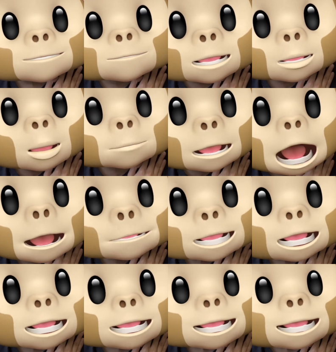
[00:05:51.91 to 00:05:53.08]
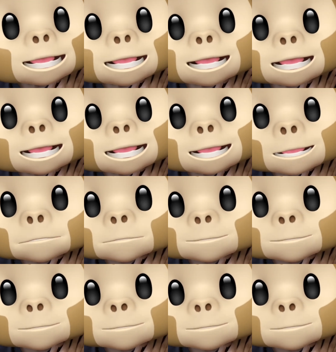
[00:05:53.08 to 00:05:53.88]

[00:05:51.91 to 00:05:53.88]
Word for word: Funko Pop. Uh,